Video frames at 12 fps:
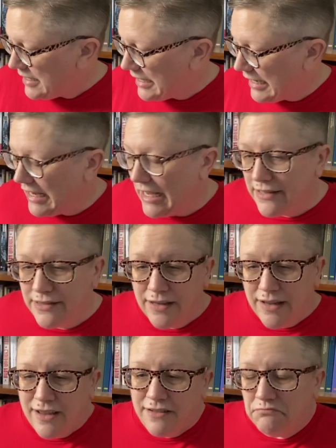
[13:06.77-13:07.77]
And
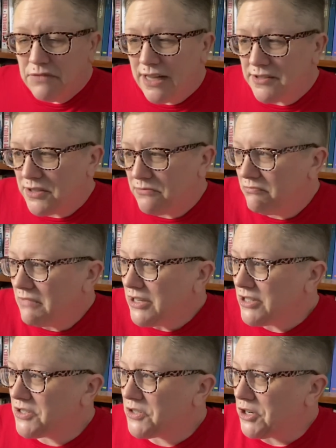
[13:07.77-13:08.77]
that's, I
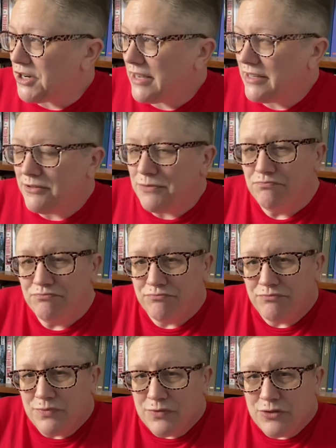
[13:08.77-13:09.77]
just thought I'd
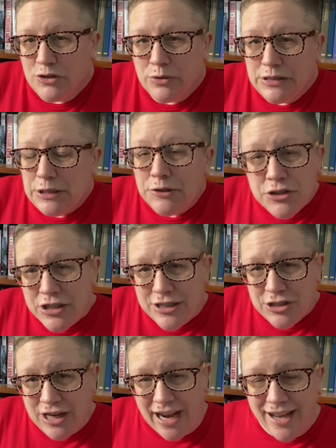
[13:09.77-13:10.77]
do a little chit
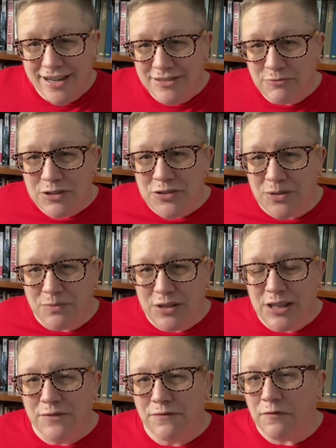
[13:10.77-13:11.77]
chat with
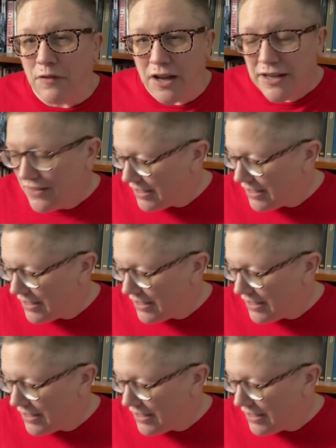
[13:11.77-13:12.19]
something fun